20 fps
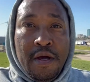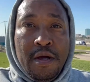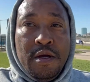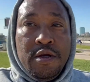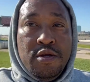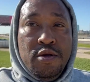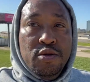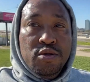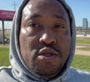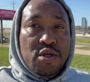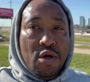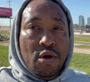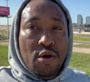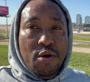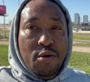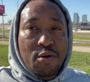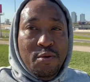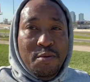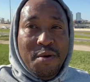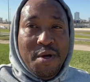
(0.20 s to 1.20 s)

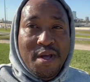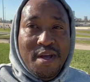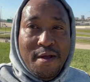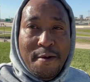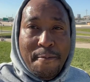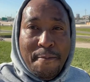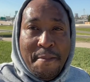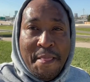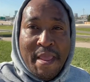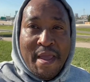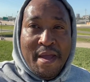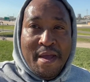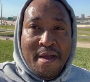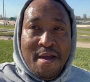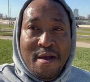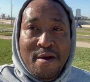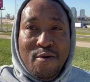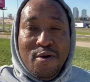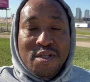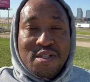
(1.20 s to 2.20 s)
YouTube.
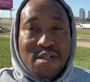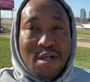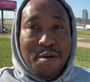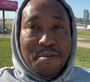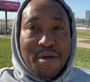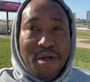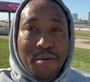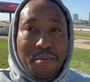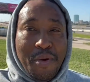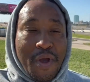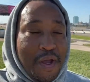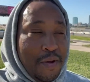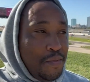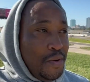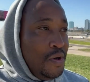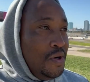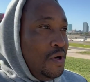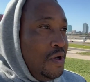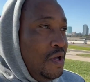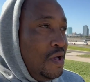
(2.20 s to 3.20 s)
What's up, good
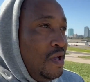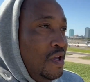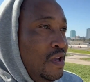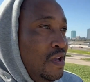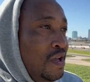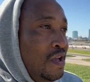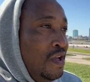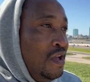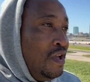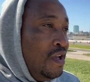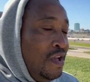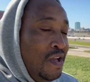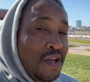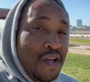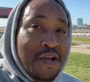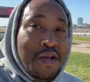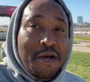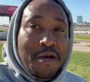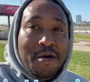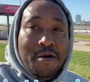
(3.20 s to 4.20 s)
people?
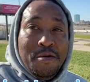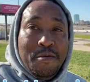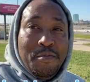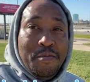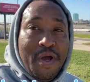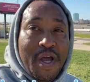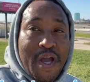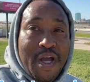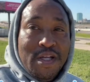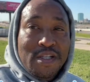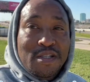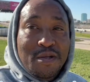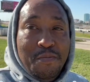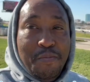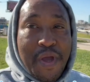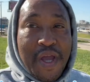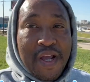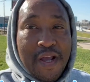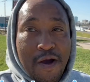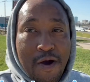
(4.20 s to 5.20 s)
Man, it's your
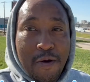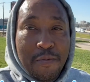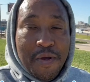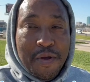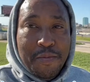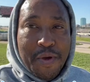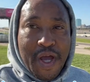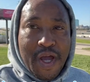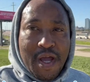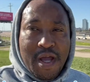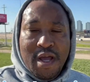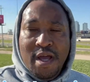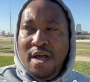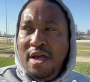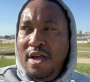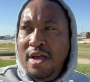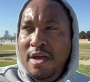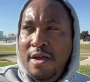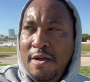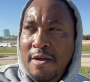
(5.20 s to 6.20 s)
big homie, man.
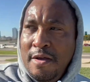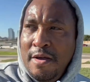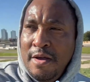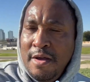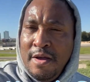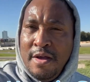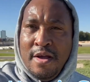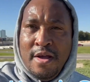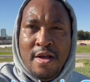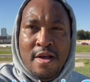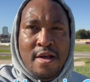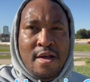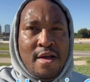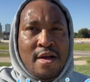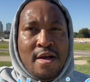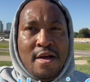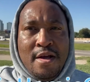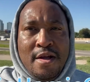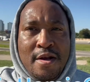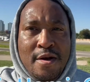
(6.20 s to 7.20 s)

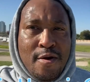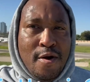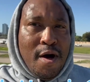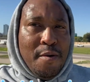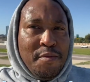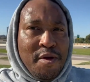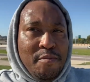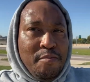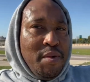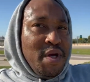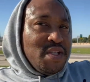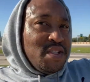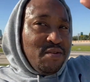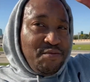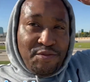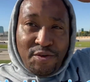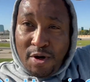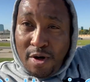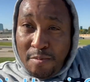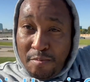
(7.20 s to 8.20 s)
Know I've been missing
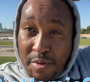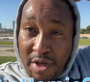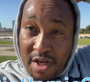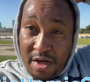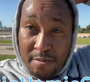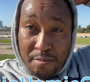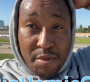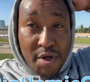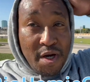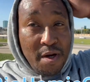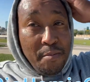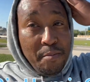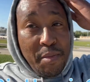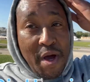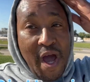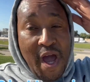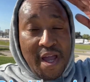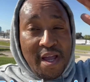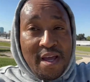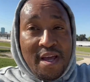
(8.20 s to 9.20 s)
for a minute, but I'm
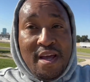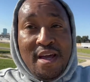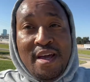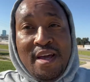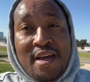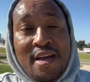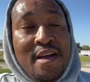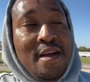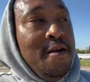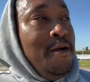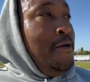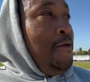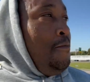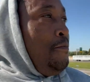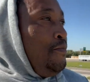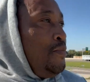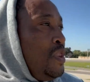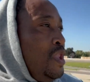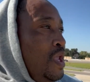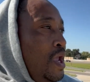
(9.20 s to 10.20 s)
back.
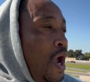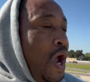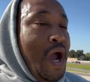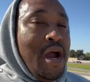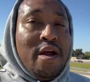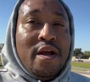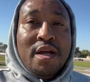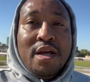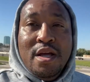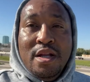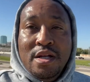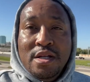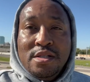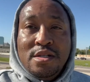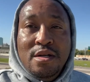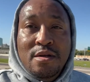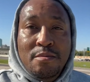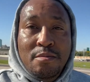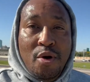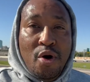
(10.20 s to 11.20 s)
Out here getting this
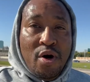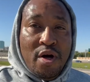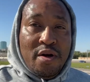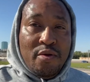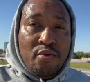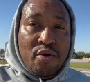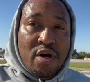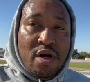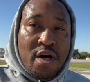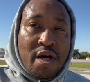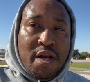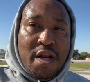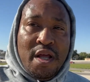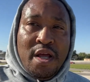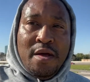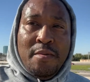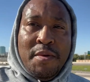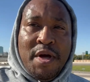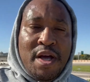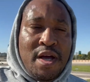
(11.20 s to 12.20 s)
little morning run
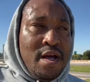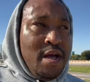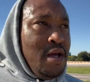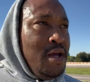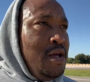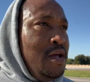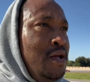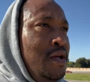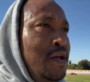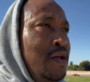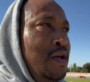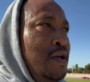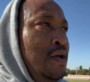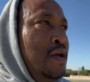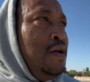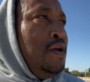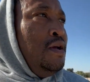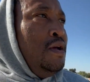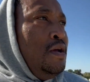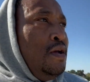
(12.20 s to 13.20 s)
in, man.
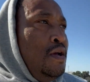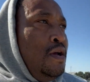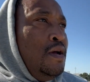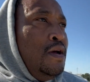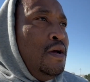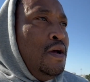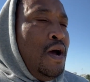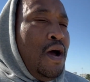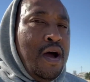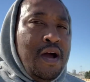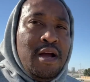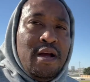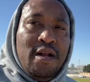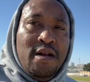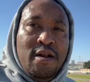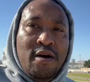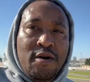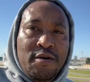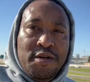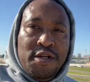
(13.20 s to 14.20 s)
Out here
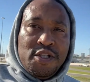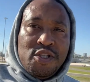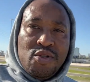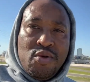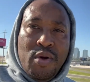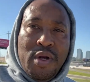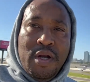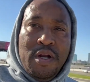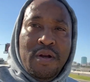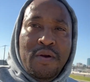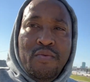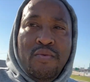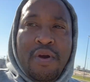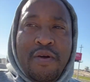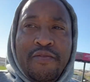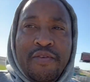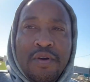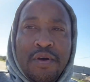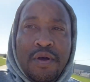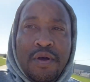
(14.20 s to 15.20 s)
along this Trinity River.